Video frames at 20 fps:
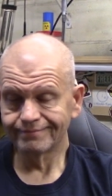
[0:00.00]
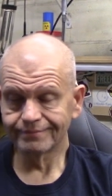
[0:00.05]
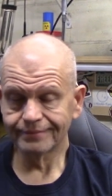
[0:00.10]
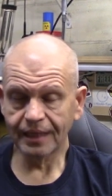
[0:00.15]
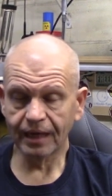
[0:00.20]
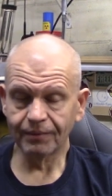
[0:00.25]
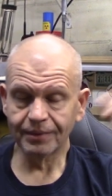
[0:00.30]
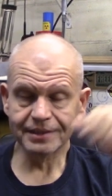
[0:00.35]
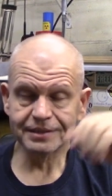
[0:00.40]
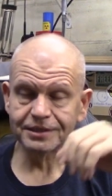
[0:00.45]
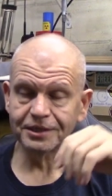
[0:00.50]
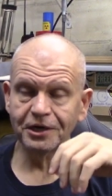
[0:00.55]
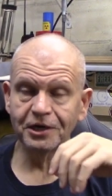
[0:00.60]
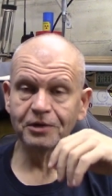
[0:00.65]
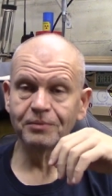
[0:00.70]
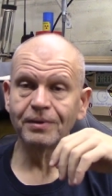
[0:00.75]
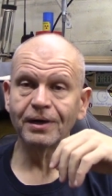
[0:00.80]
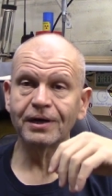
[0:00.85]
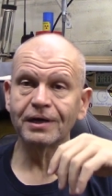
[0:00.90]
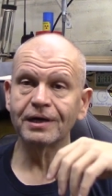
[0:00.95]
I'm excited
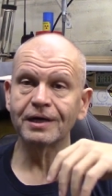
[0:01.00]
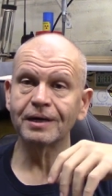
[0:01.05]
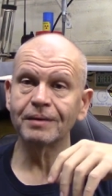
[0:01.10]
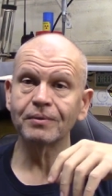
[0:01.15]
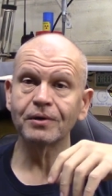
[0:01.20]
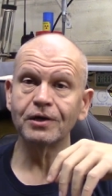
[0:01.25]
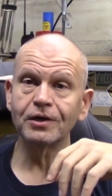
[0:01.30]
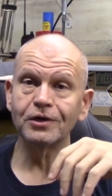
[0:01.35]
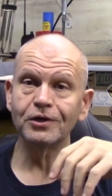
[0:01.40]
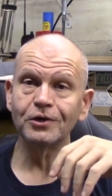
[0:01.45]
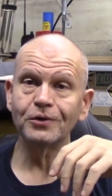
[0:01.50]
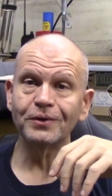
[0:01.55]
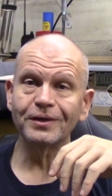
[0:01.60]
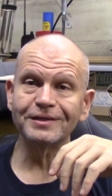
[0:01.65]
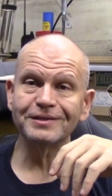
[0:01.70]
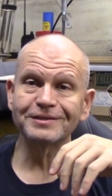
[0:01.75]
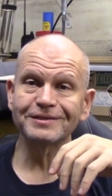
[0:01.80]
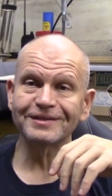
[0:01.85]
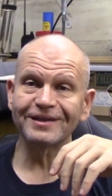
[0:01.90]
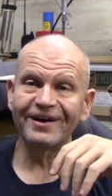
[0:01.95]
about it and I'm going to do it.
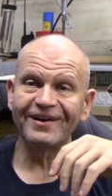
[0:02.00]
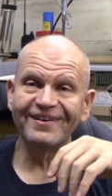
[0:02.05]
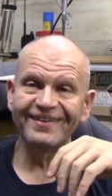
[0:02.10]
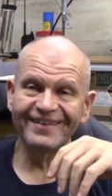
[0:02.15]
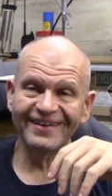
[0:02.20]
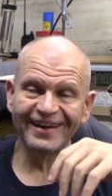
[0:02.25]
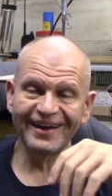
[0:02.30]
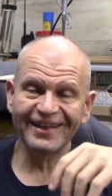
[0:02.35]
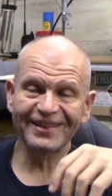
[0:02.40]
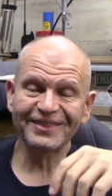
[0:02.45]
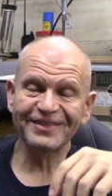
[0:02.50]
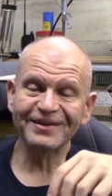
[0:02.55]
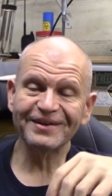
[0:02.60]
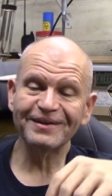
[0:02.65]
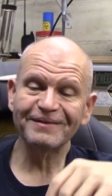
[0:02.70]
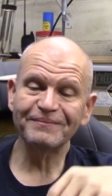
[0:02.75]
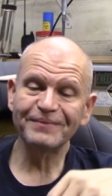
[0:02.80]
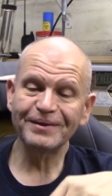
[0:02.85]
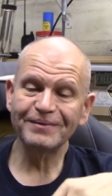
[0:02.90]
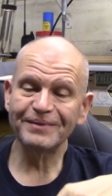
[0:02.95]
So I thought
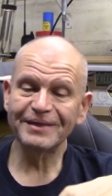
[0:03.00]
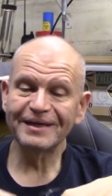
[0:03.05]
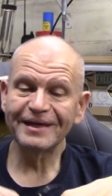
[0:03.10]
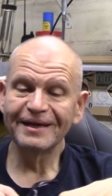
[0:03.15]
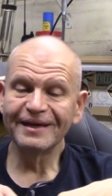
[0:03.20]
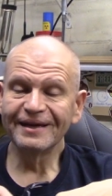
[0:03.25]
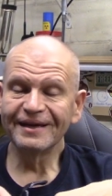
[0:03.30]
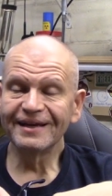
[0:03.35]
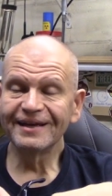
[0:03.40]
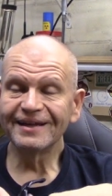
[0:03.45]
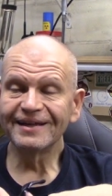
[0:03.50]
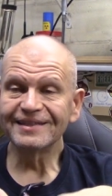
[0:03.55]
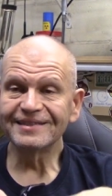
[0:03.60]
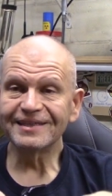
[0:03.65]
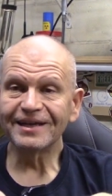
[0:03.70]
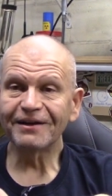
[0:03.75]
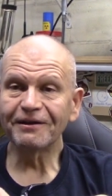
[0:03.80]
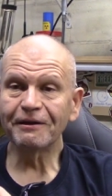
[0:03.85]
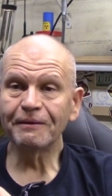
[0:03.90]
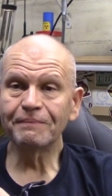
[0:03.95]
I'd maybe
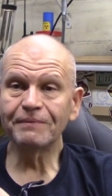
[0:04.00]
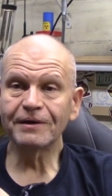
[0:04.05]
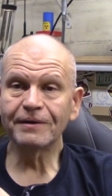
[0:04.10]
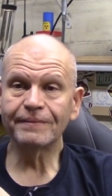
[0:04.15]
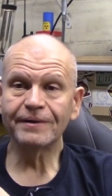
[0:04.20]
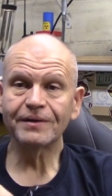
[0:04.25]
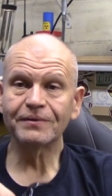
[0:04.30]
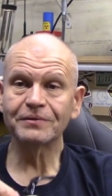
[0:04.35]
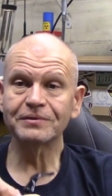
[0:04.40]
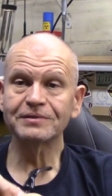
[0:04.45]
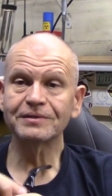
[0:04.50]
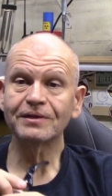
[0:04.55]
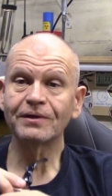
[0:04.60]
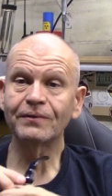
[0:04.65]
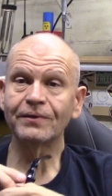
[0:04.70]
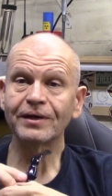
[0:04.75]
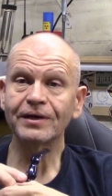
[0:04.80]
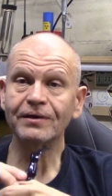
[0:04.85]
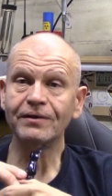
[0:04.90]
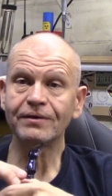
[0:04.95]
tell you a bit about what's
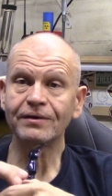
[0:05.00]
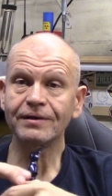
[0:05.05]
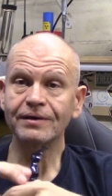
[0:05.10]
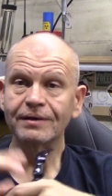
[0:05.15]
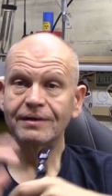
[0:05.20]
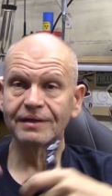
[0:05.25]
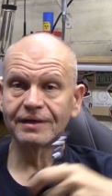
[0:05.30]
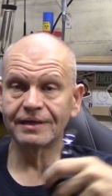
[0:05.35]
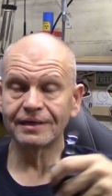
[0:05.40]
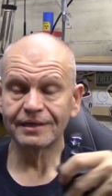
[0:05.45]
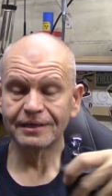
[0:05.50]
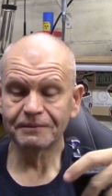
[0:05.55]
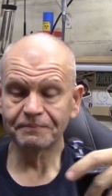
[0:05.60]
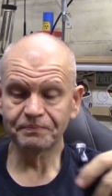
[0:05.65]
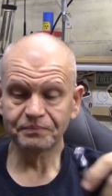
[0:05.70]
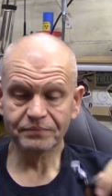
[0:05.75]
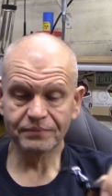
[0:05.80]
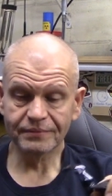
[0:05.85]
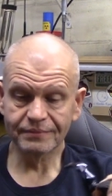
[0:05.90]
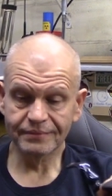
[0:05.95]
going on.
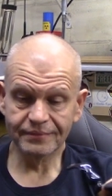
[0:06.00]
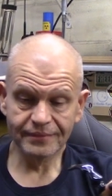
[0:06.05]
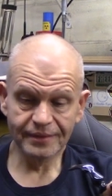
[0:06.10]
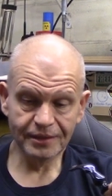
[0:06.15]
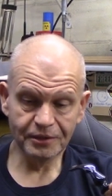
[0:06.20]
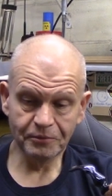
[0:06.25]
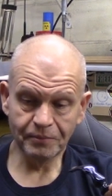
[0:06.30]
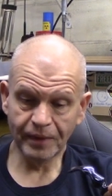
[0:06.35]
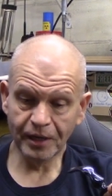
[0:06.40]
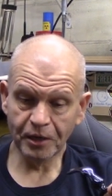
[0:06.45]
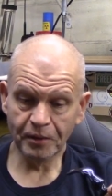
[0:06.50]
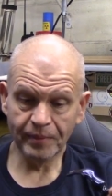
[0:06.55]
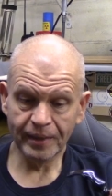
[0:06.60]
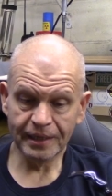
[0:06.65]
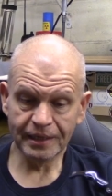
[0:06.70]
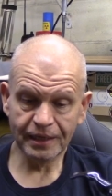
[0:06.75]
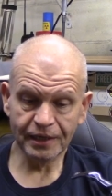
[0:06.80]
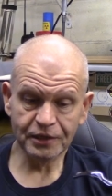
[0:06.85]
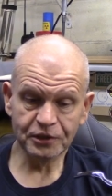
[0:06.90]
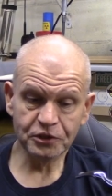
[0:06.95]
You may or may
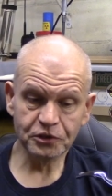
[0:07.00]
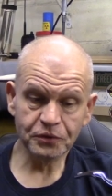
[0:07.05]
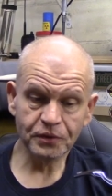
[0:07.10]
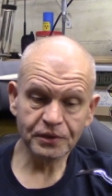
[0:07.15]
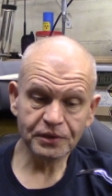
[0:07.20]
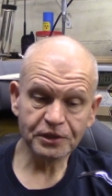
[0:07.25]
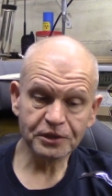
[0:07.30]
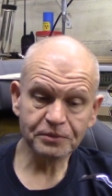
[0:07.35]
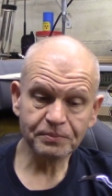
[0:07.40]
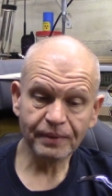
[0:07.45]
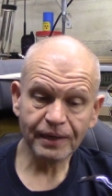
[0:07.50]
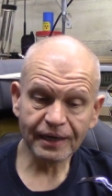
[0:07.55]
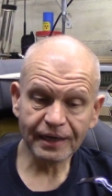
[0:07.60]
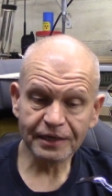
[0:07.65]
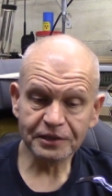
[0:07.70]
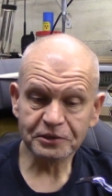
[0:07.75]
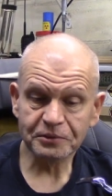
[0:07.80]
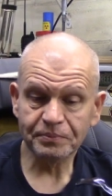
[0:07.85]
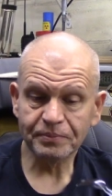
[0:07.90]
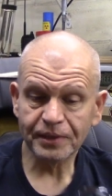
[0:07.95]
not enjoy this, but I
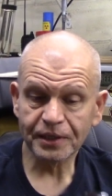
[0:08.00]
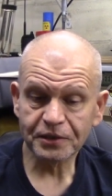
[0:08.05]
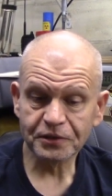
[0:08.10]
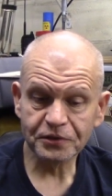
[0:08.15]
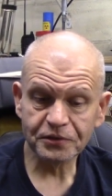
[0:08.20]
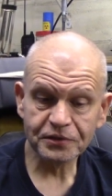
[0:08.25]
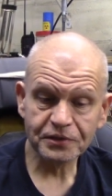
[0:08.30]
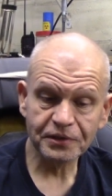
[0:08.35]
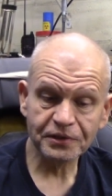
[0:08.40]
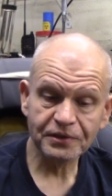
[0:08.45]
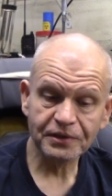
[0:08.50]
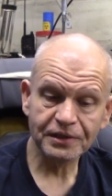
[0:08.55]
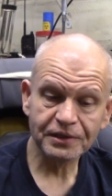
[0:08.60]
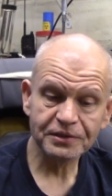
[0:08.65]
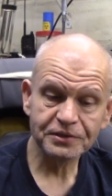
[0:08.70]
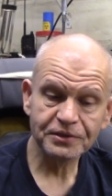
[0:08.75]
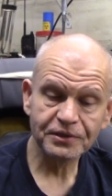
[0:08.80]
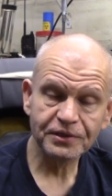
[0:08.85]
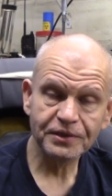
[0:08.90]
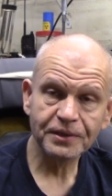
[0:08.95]
got some pictures here that I'll
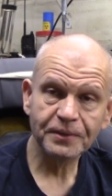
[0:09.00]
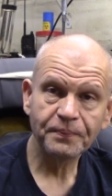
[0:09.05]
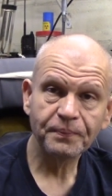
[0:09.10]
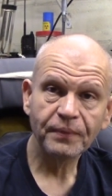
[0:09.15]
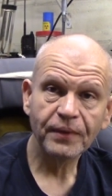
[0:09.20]
show you.